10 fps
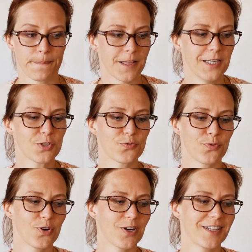And
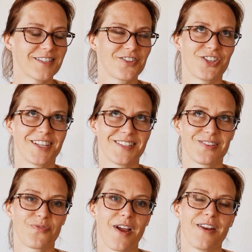she says it's
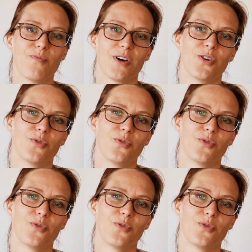for anyone who